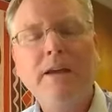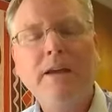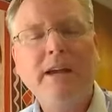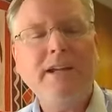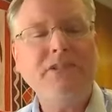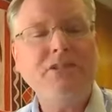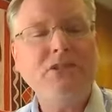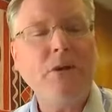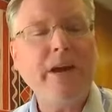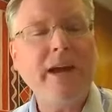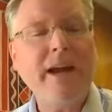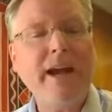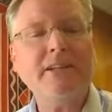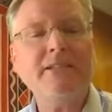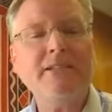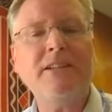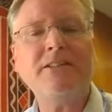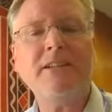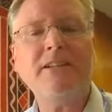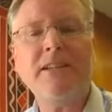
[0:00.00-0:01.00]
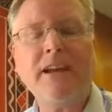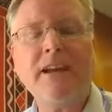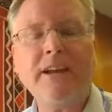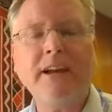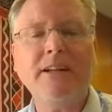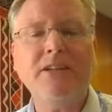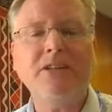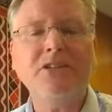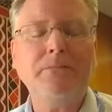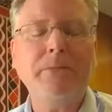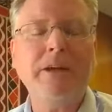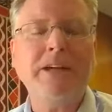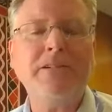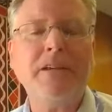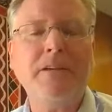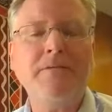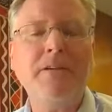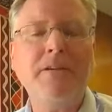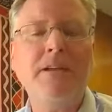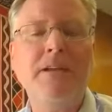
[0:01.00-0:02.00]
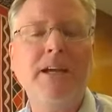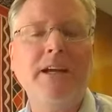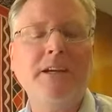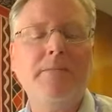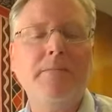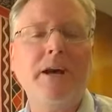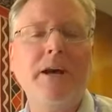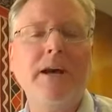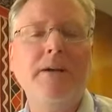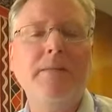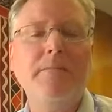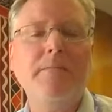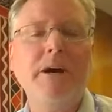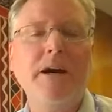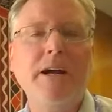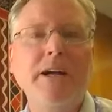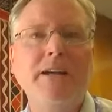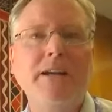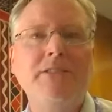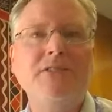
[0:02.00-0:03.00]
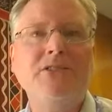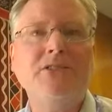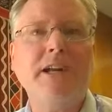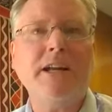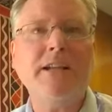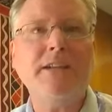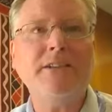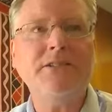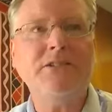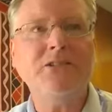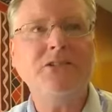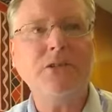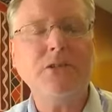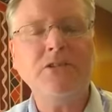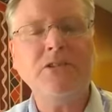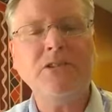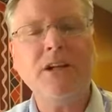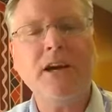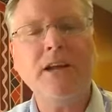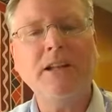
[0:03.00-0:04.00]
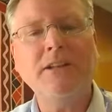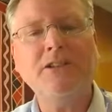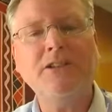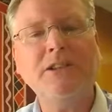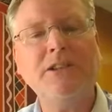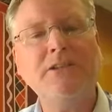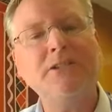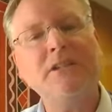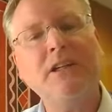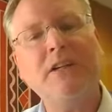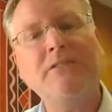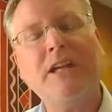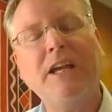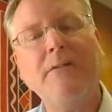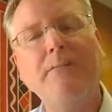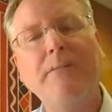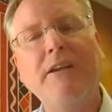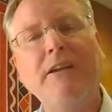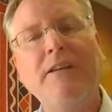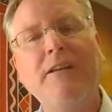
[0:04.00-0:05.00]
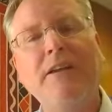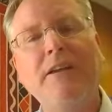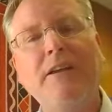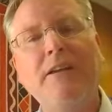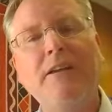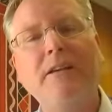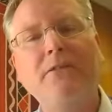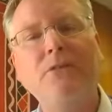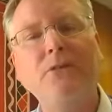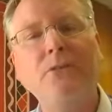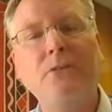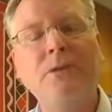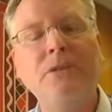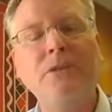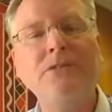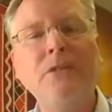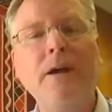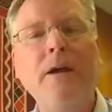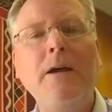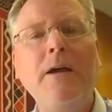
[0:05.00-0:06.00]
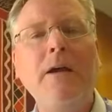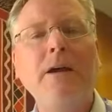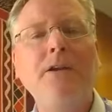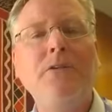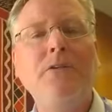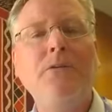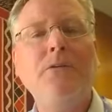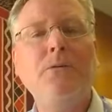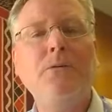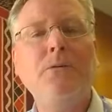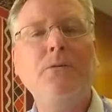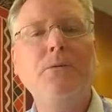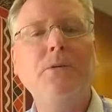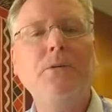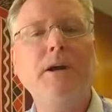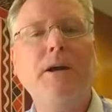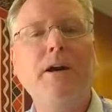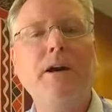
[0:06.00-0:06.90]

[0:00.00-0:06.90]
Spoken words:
And so accessing that kind of space, I felt like my studies in sociology and stuff gave me the tools to